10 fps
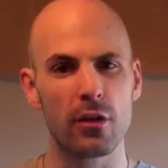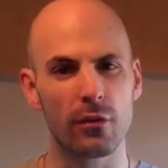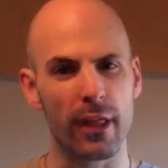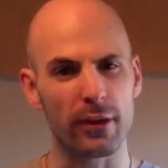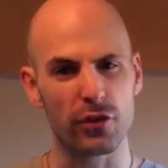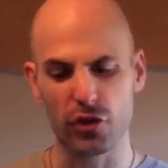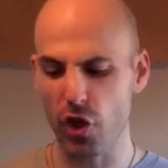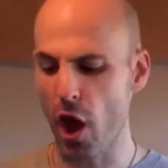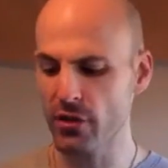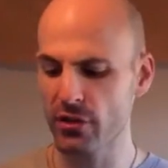like
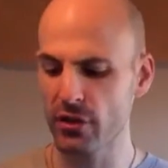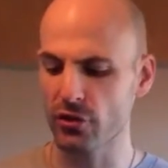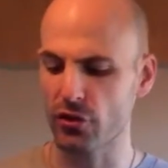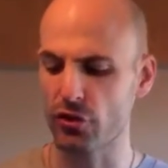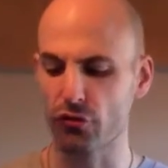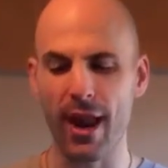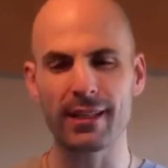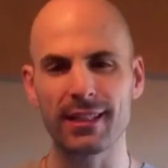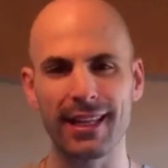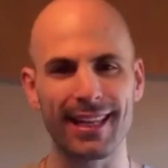sauces,
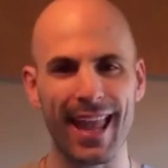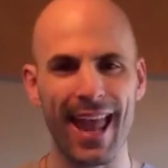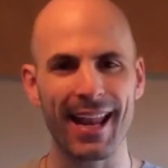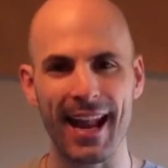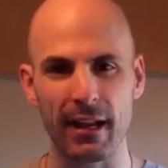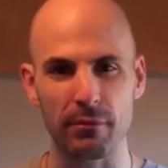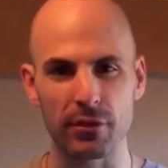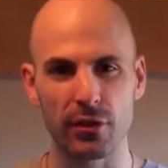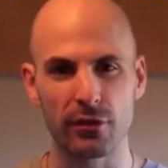dressing, can items.